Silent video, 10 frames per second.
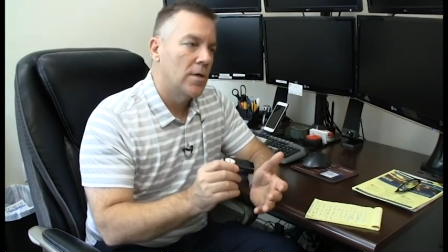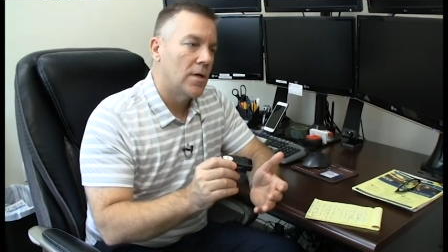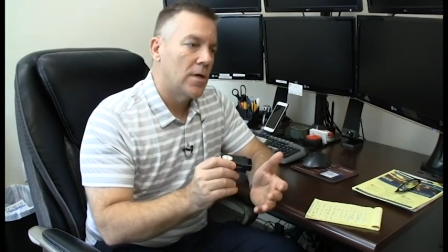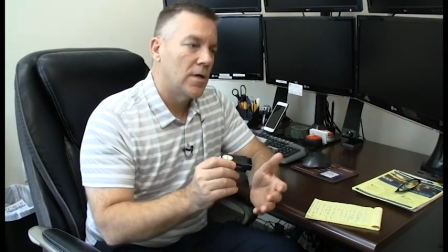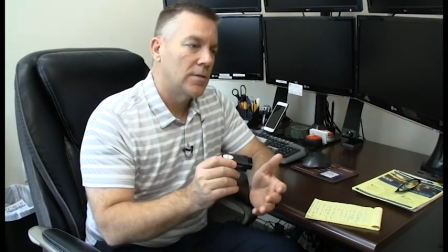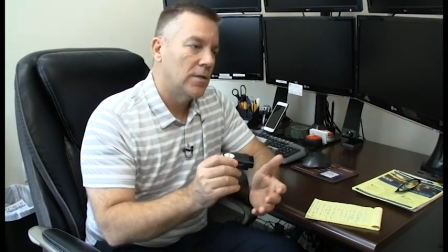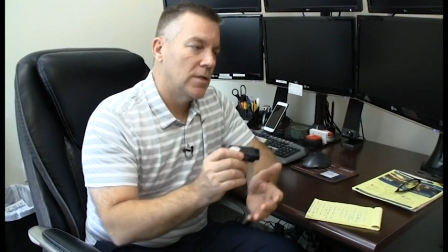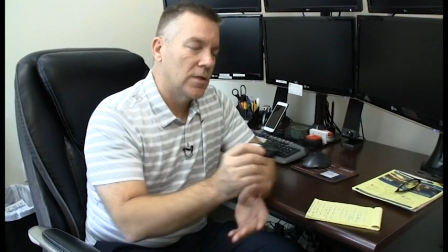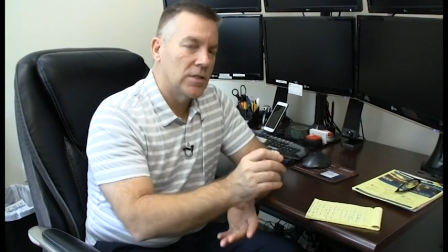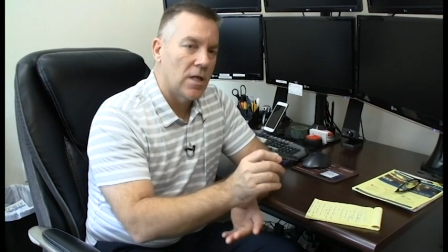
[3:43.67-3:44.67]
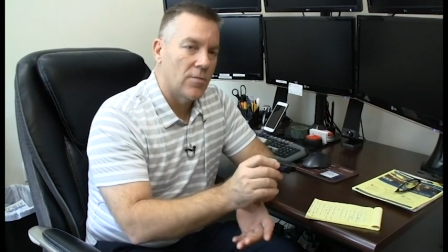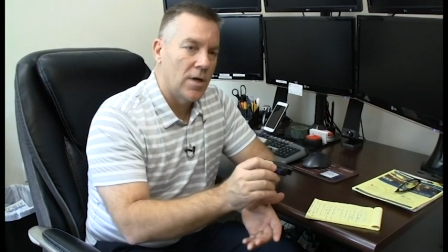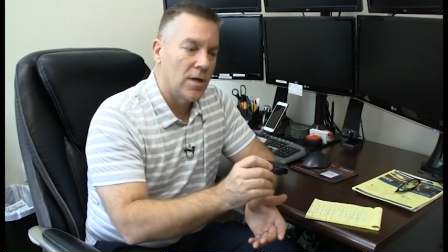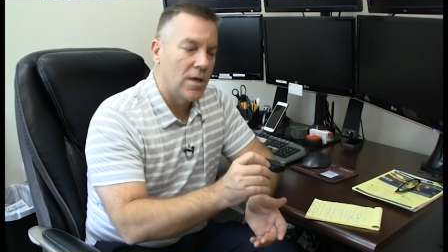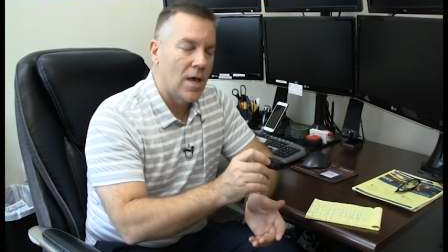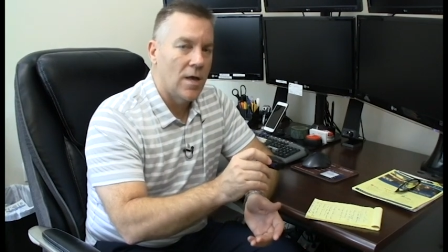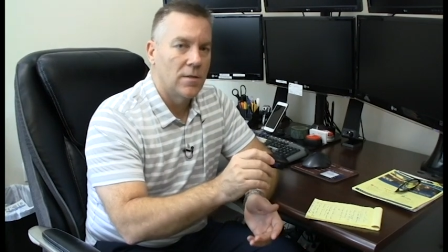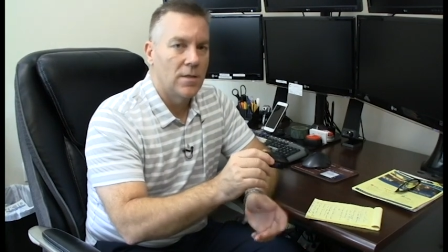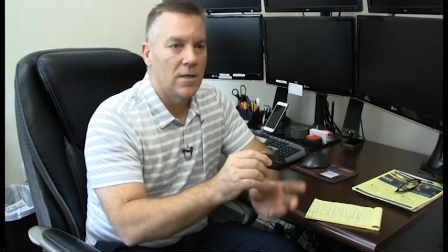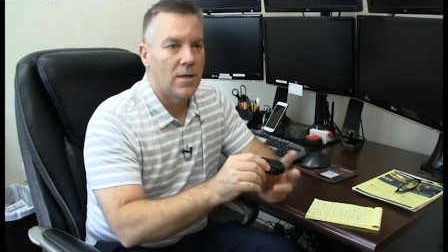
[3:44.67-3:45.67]
uh, did it accelerate
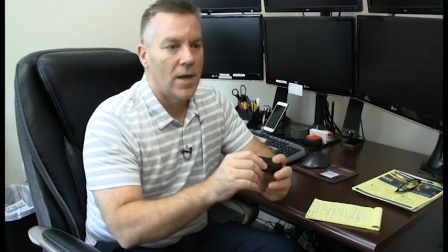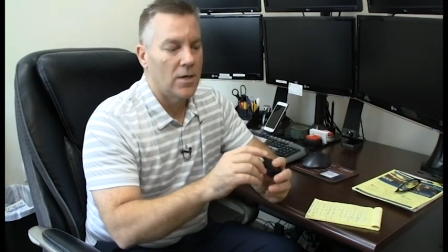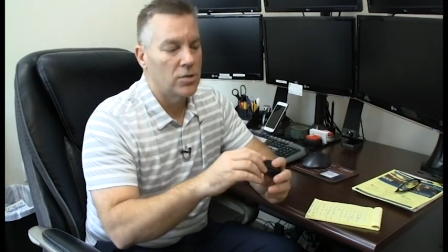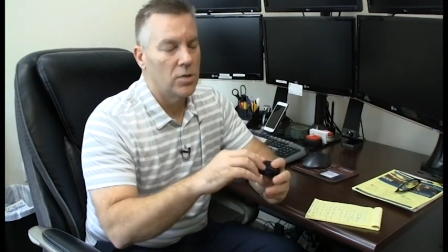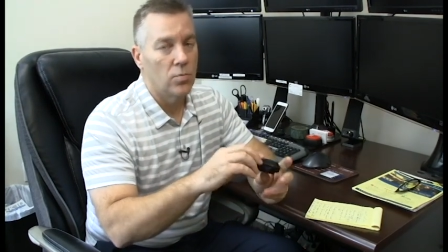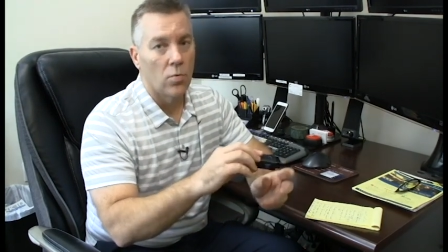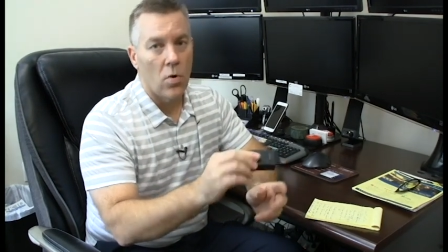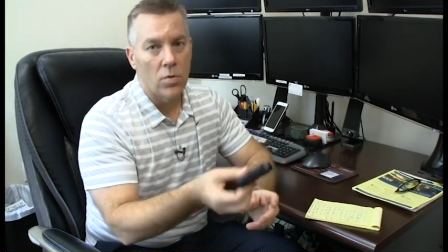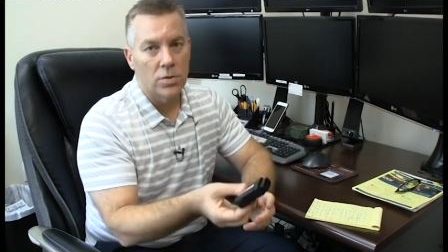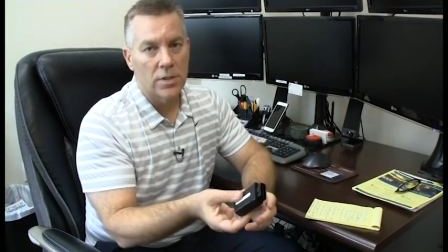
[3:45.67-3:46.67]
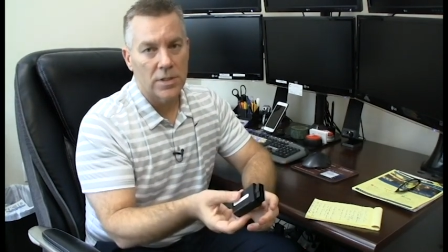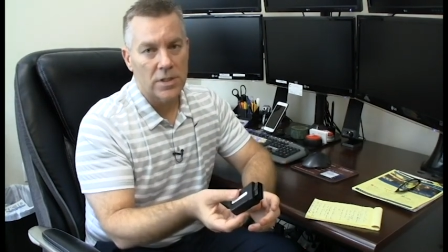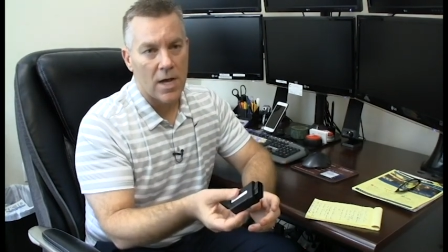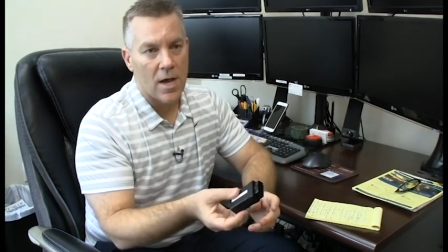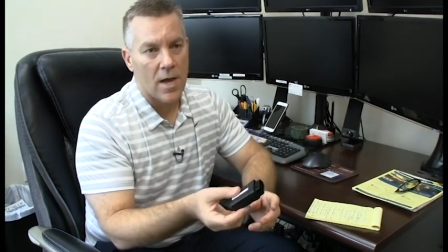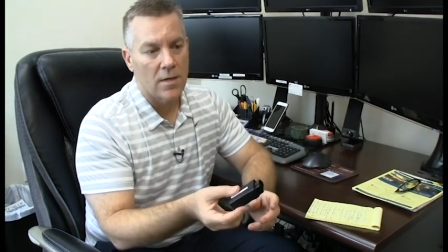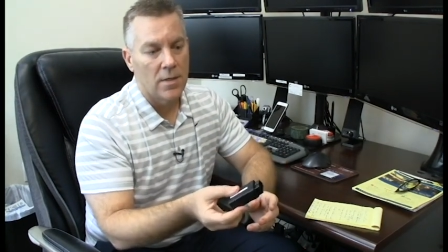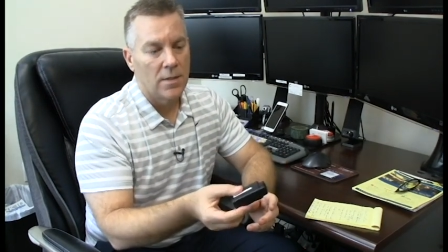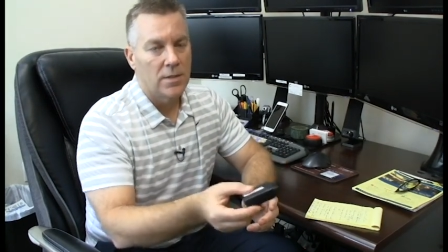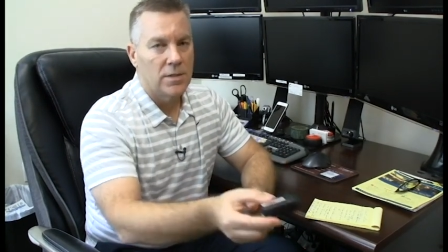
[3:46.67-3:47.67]
again, did it actually roll to the side,
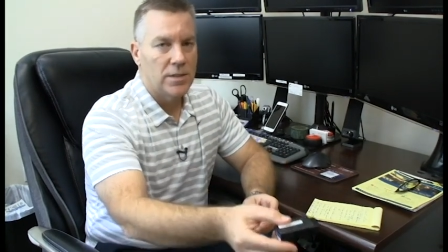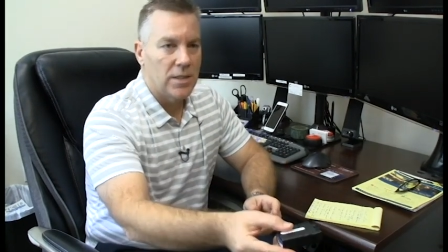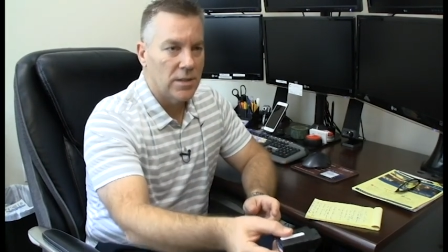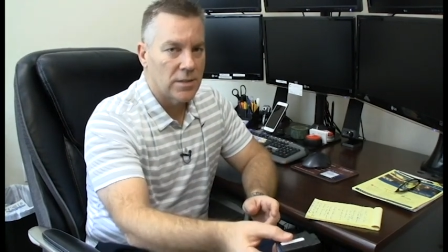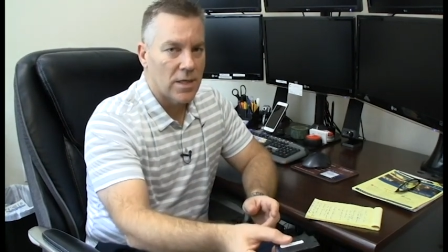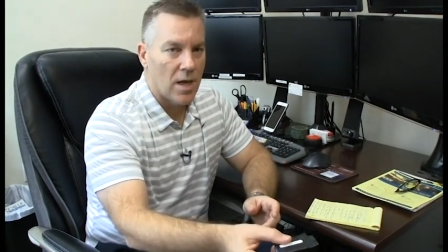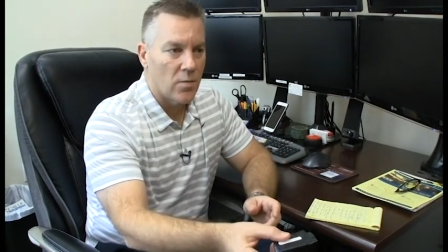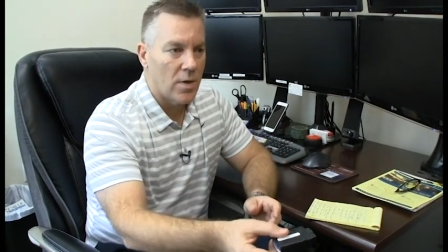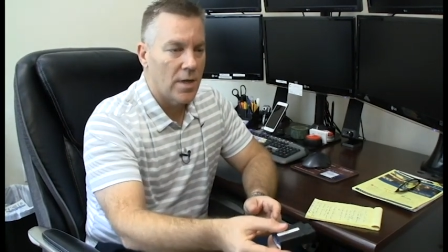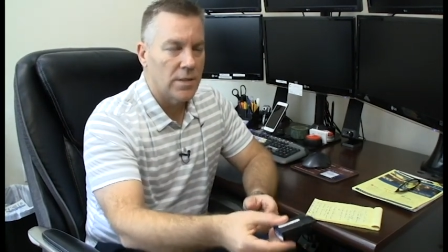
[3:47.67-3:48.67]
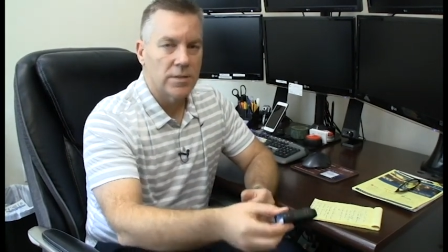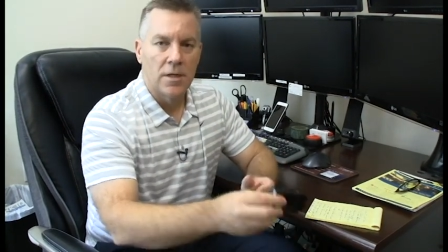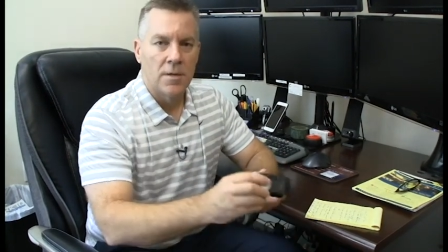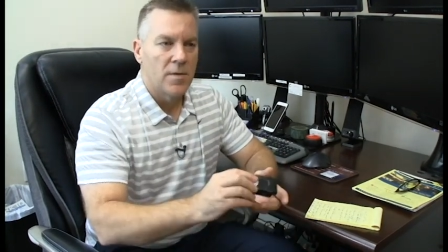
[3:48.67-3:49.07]
skid sideways.